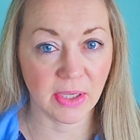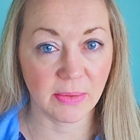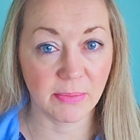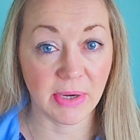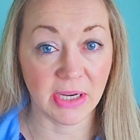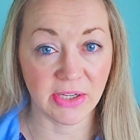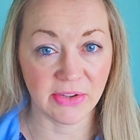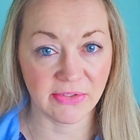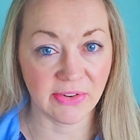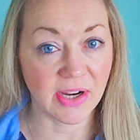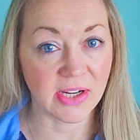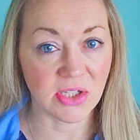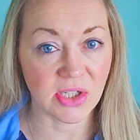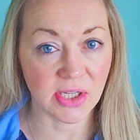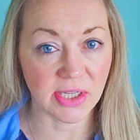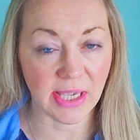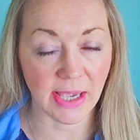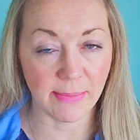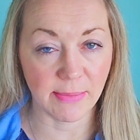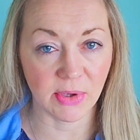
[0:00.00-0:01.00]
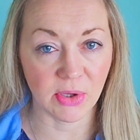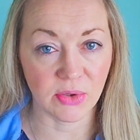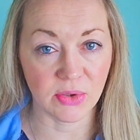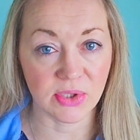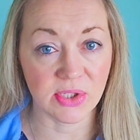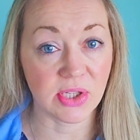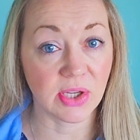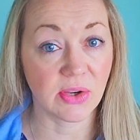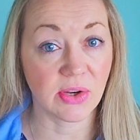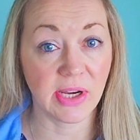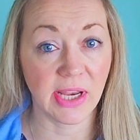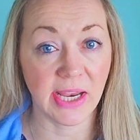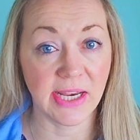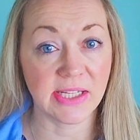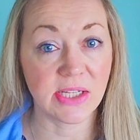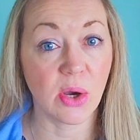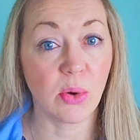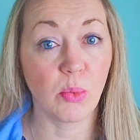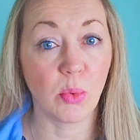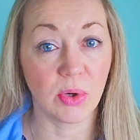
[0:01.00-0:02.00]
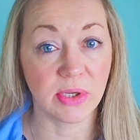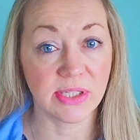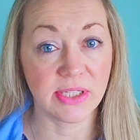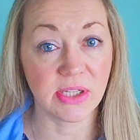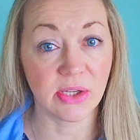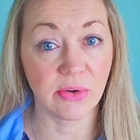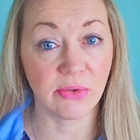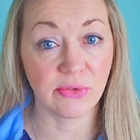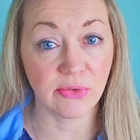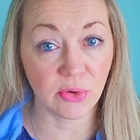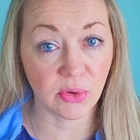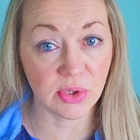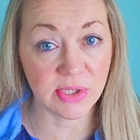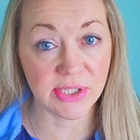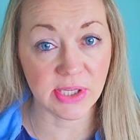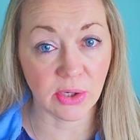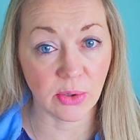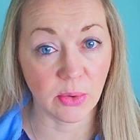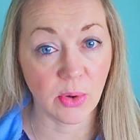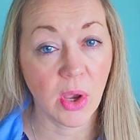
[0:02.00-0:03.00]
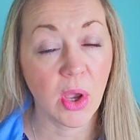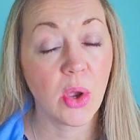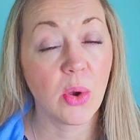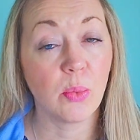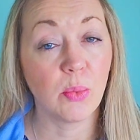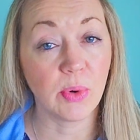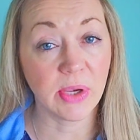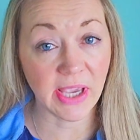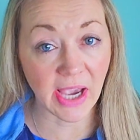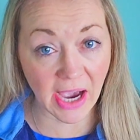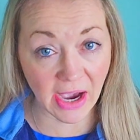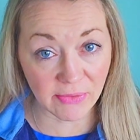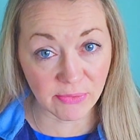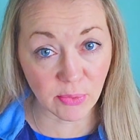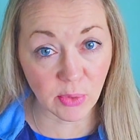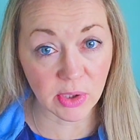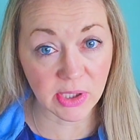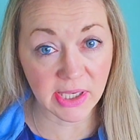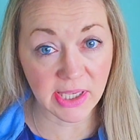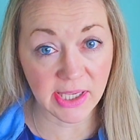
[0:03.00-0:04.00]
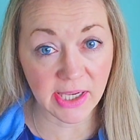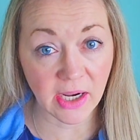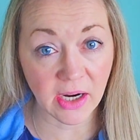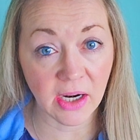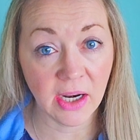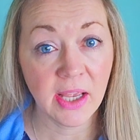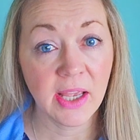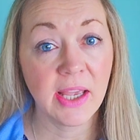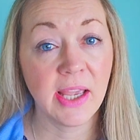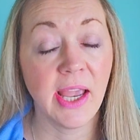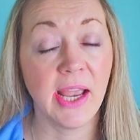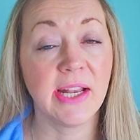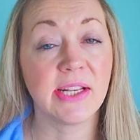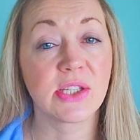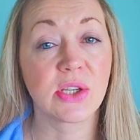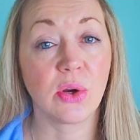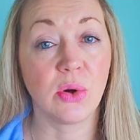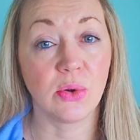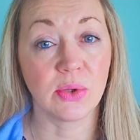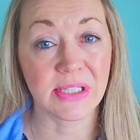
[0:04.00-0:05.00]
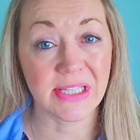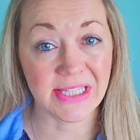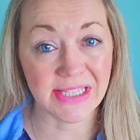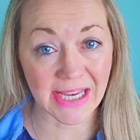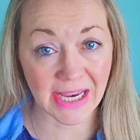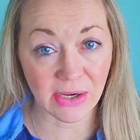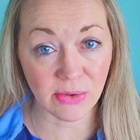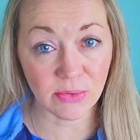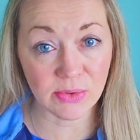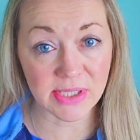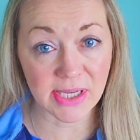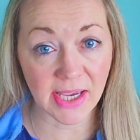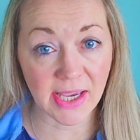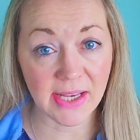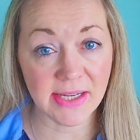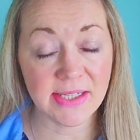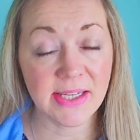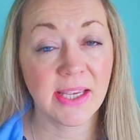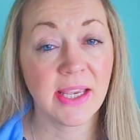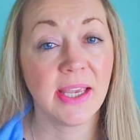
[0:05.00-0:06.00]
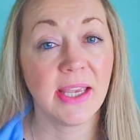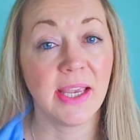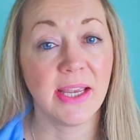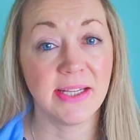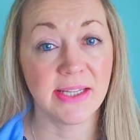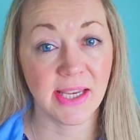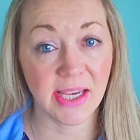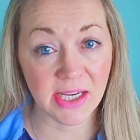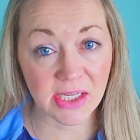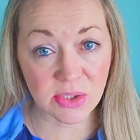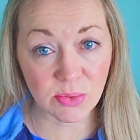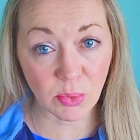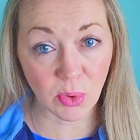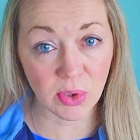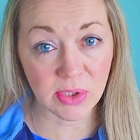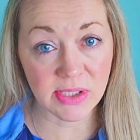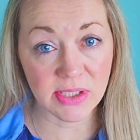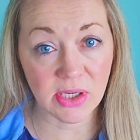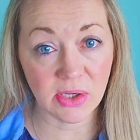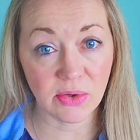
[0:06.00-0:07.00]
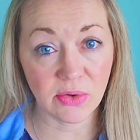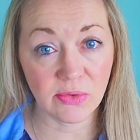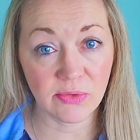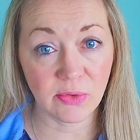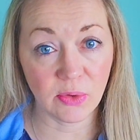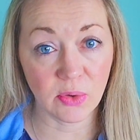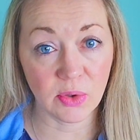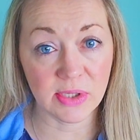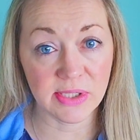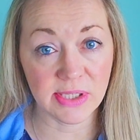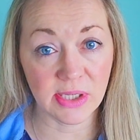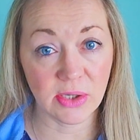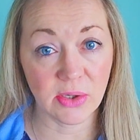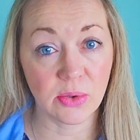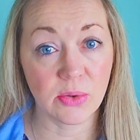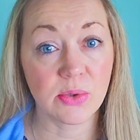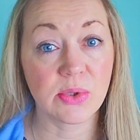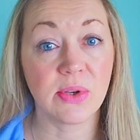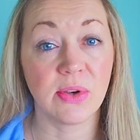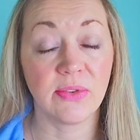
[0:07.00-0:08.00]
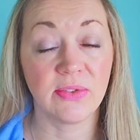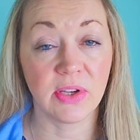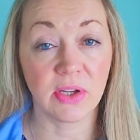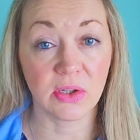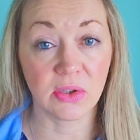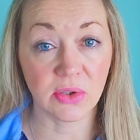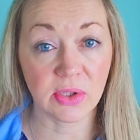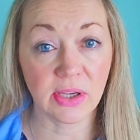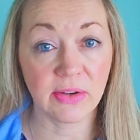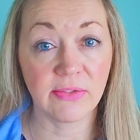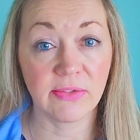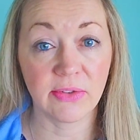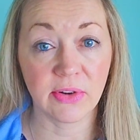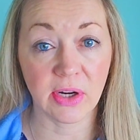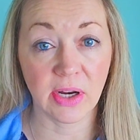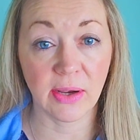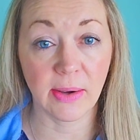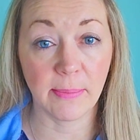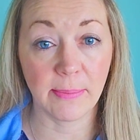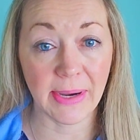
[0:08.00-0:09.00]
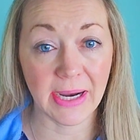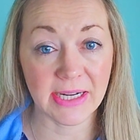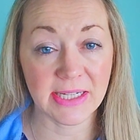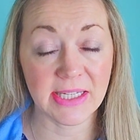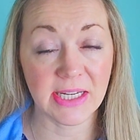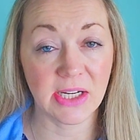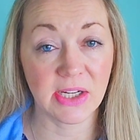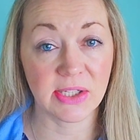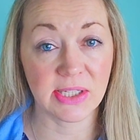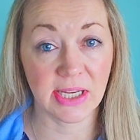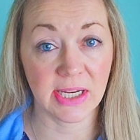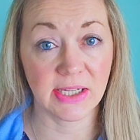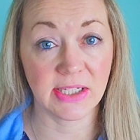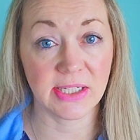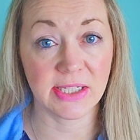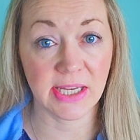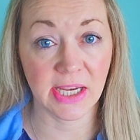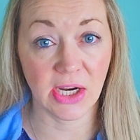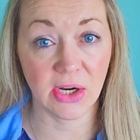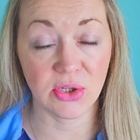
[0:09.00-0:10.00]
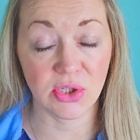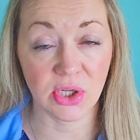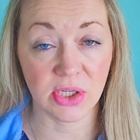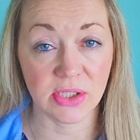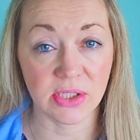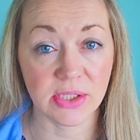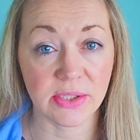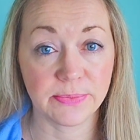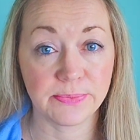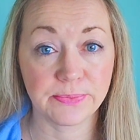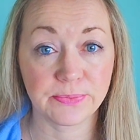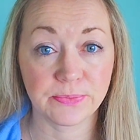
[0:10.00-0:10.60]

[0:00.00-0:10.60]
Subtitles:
manufacturing chemicals to create a 1040. We have one here. It's called Celdet. It is 1040. So if you're looking for a bactericidal detergent